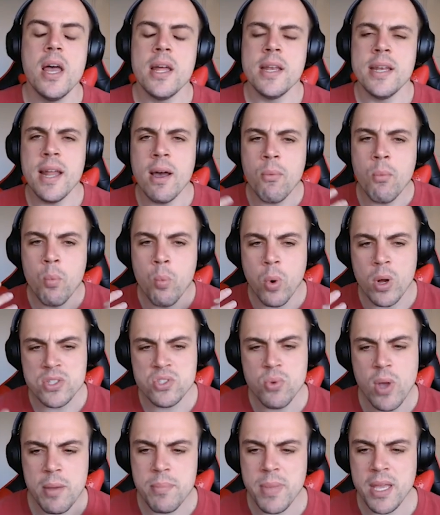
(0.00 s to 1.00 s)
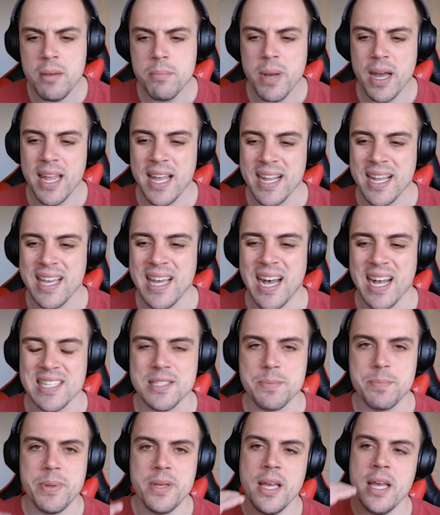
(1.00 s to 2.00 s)
Now, what do I mean by a
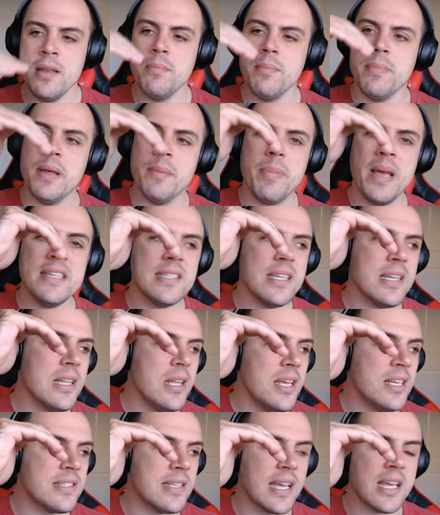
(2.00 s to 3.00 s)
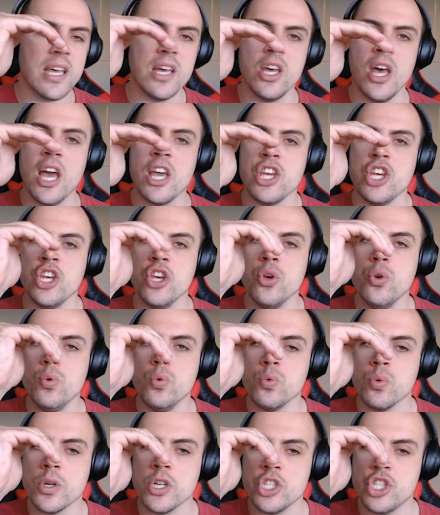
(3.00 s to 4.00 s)
cusp? It basically is like a
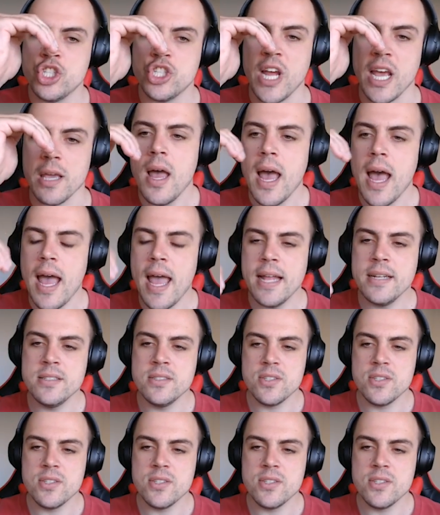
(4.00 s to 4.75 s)
U shape. And